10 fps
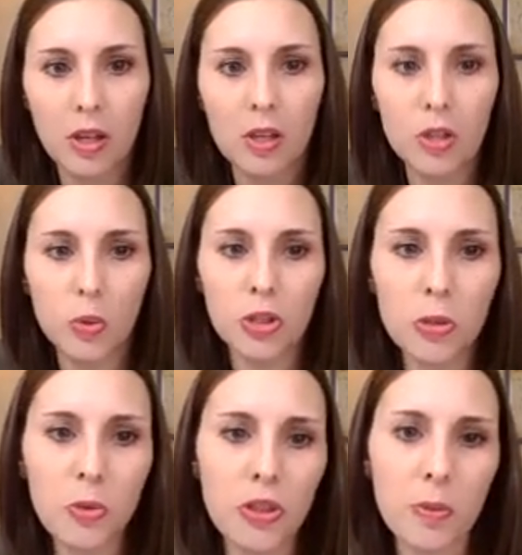So once
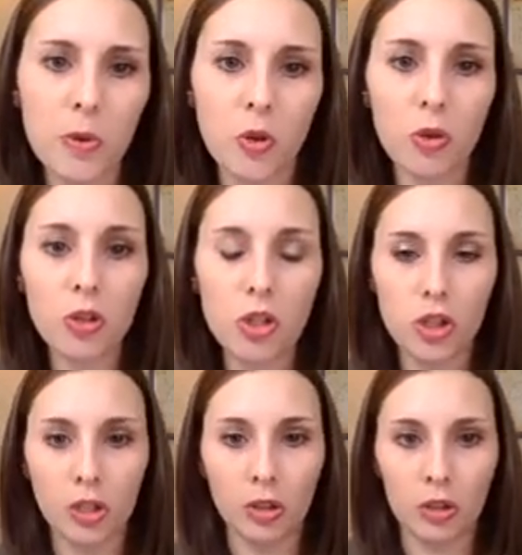you put them in order, it
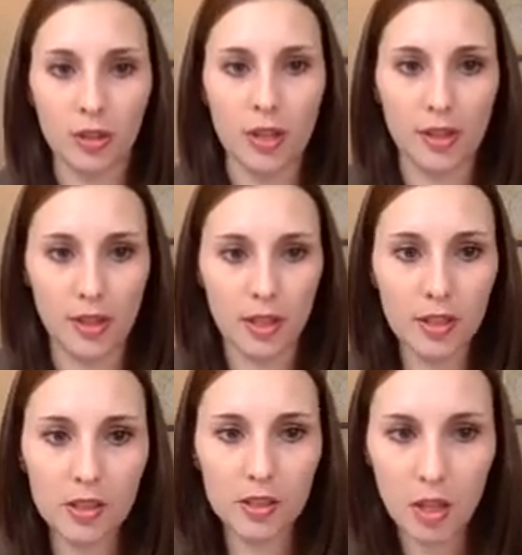should look like
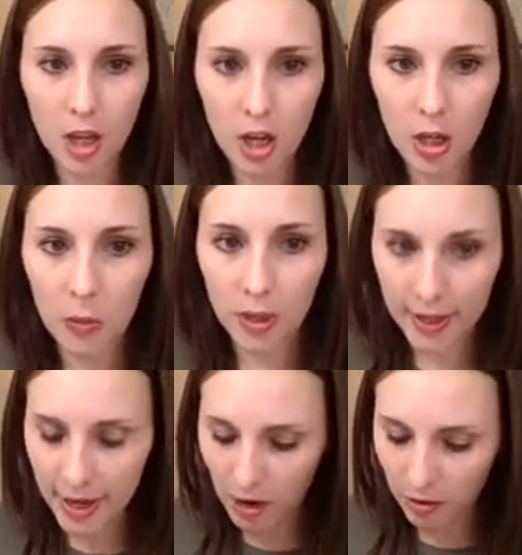this. You want to
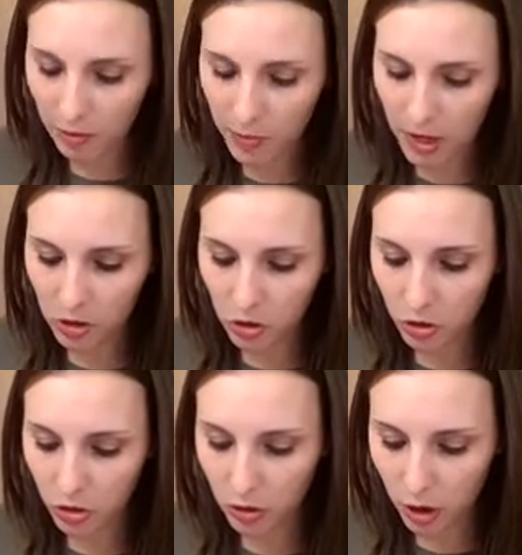count and make
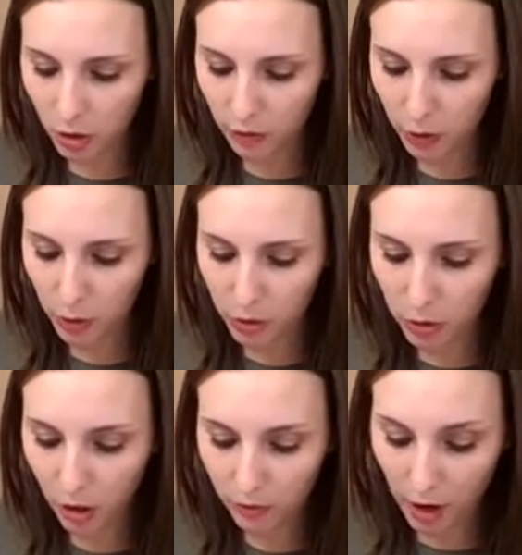sure that you've used
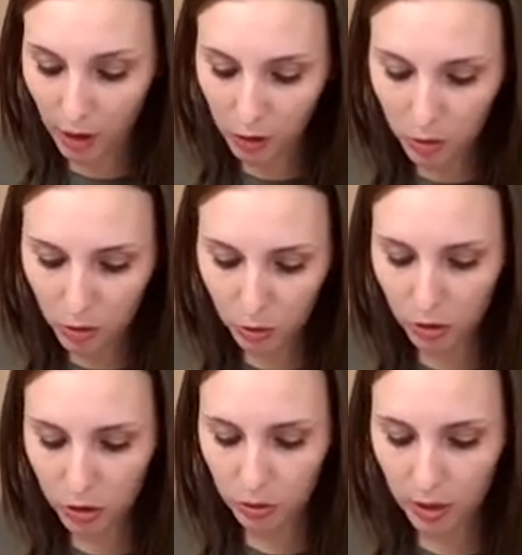all values, or
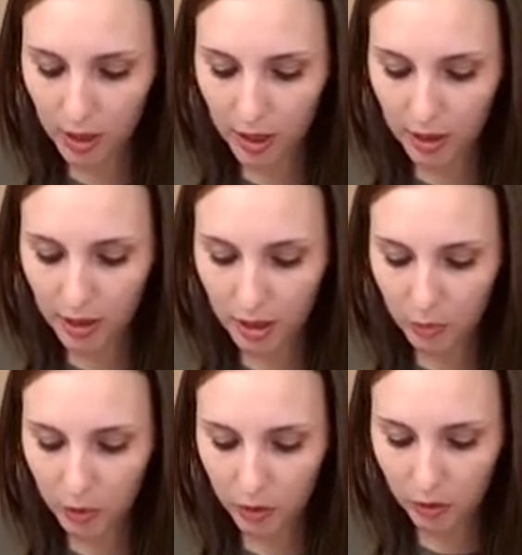do like I did
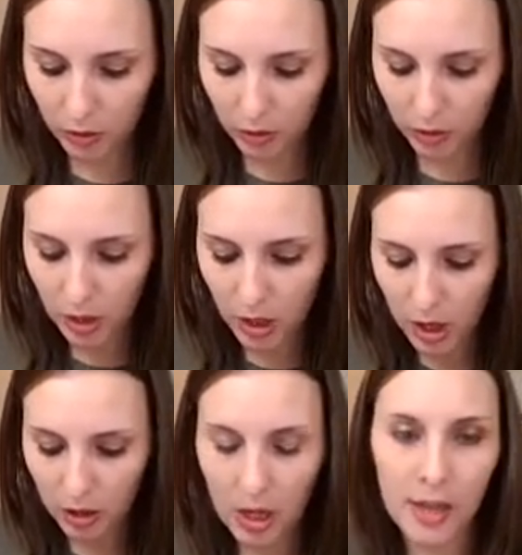and put little
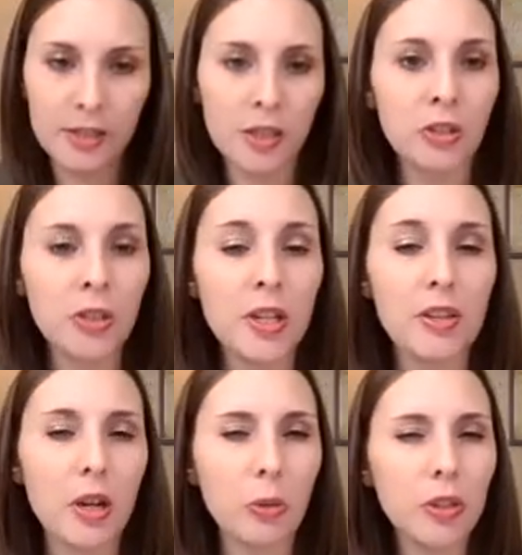lines underneath.
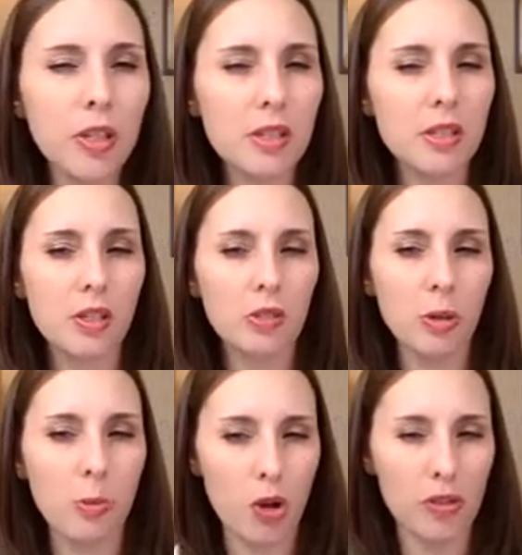I wouldn't necessarily
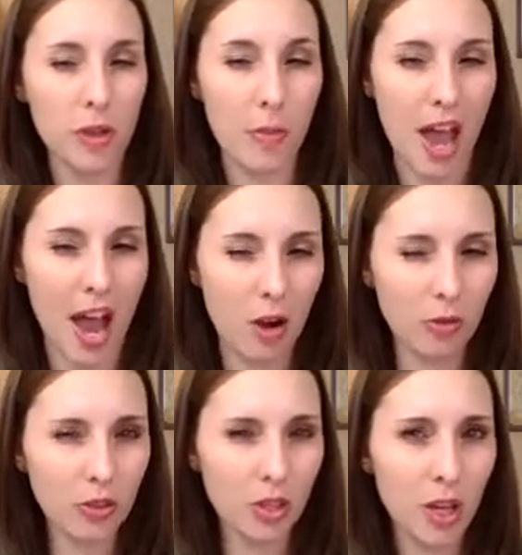mark them out,
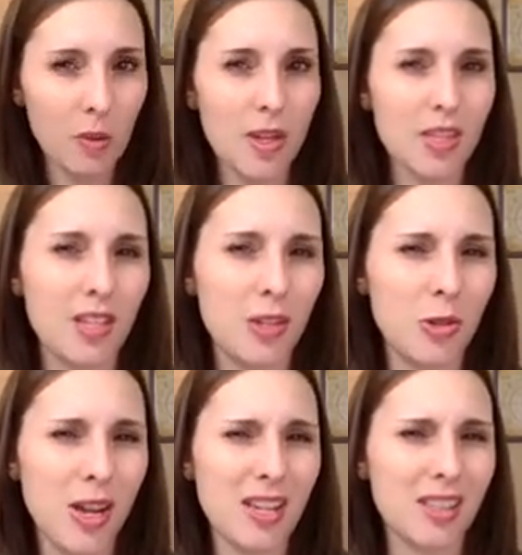because then you
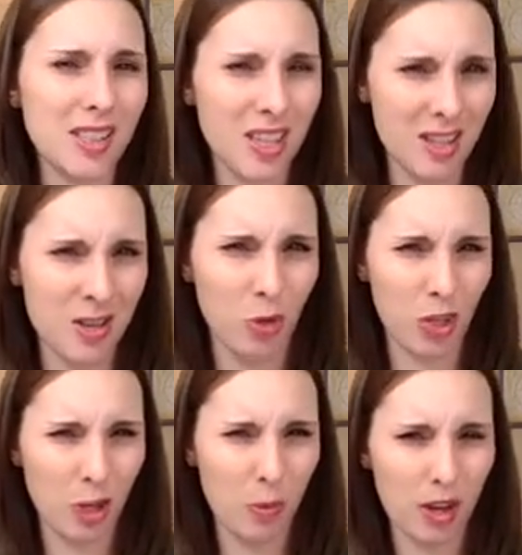can't see them when
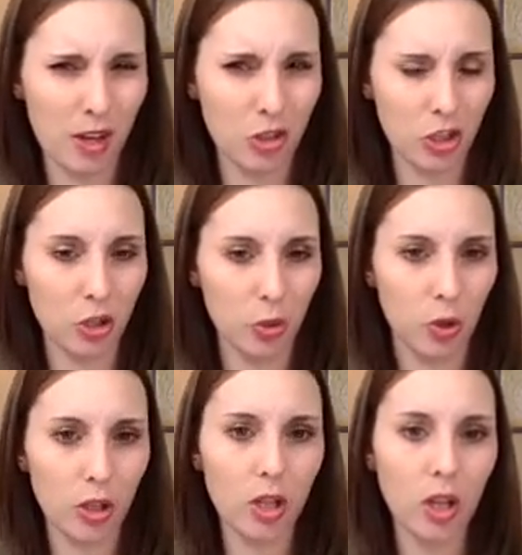you go back and check your
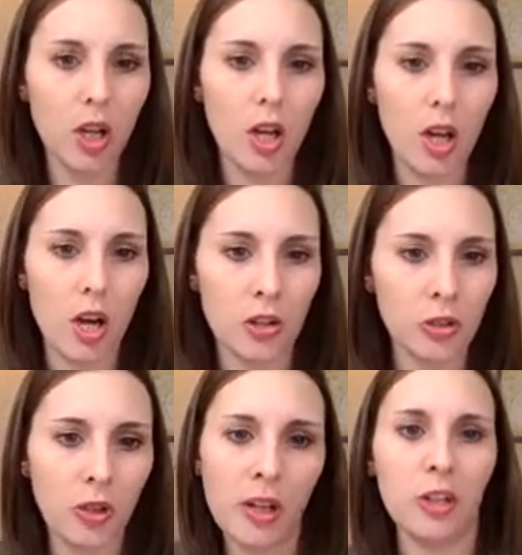work.
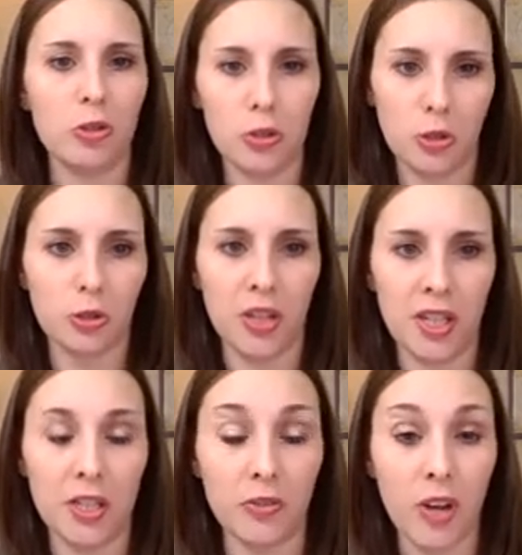Underlining or circling
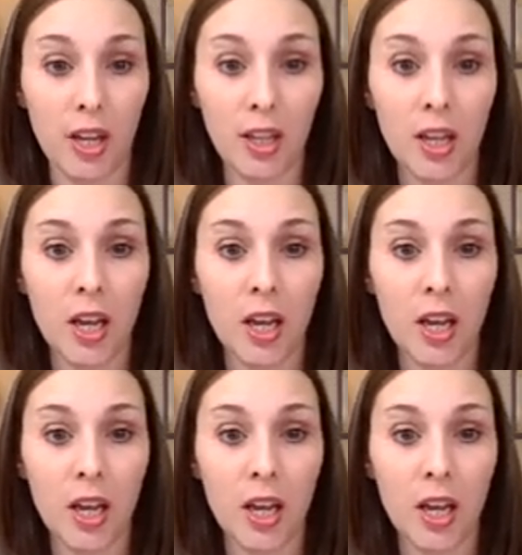is fine.